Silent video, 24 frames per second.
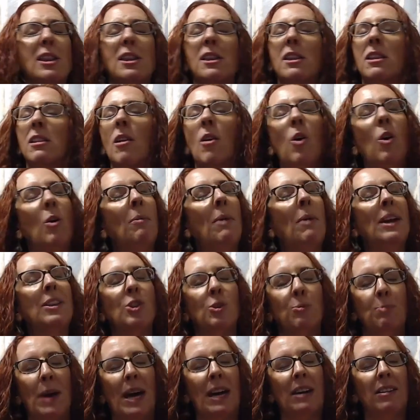so
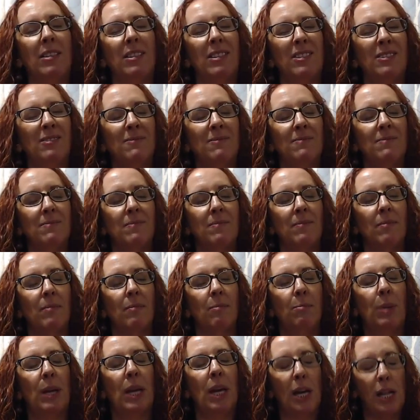much better
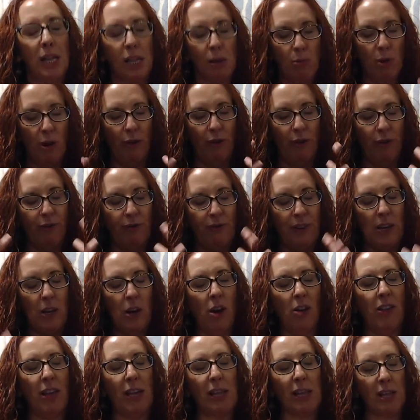because we'll
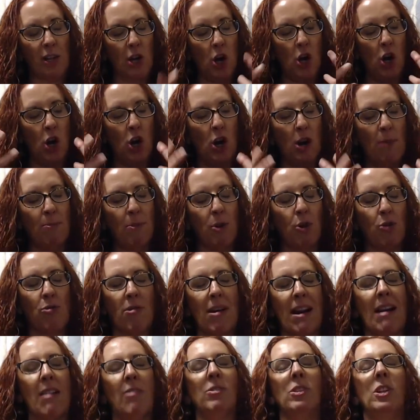feel this calm,
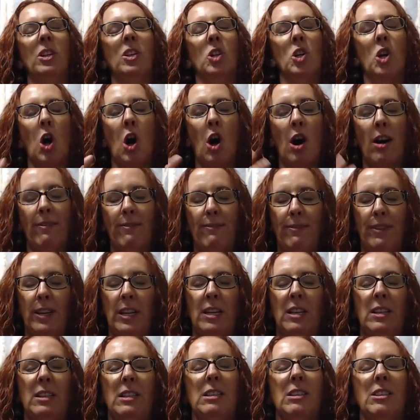grounded,
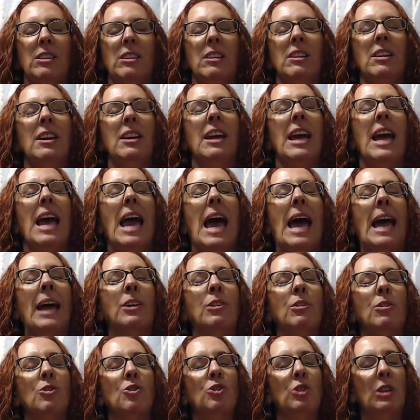confident
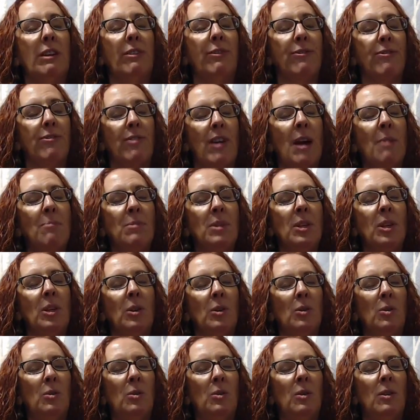energy from
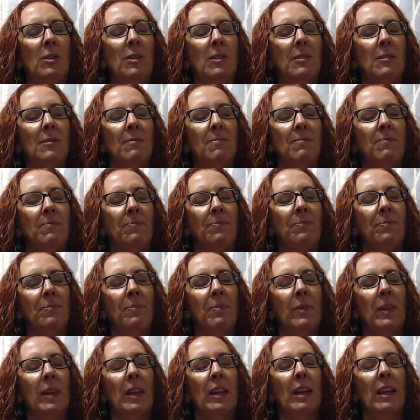you.
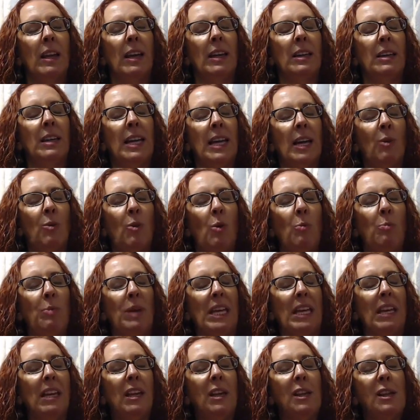And it will
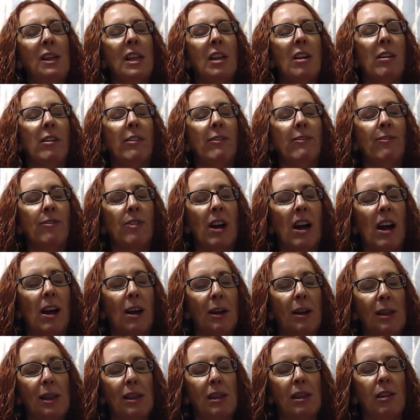be easier for
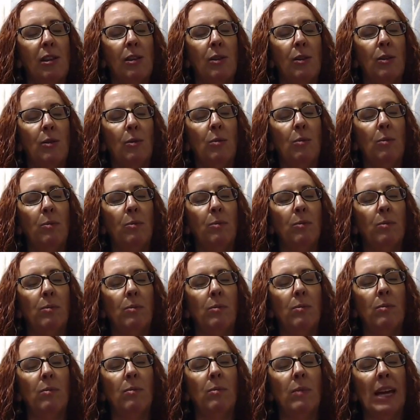us to
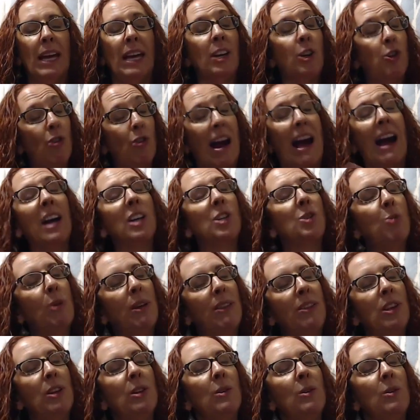interact
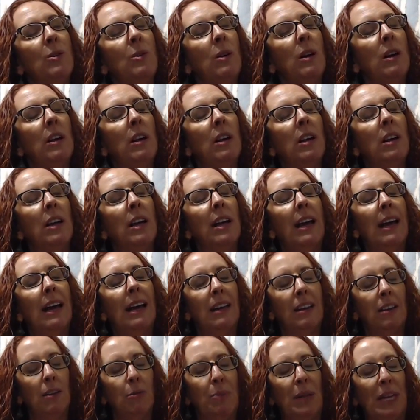with you.
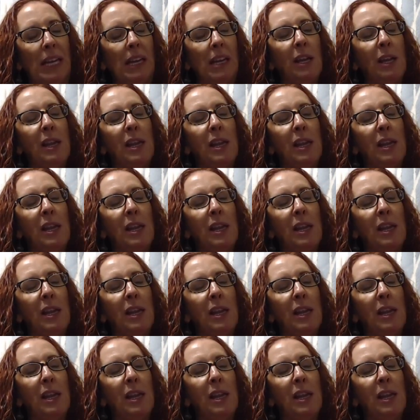It'll be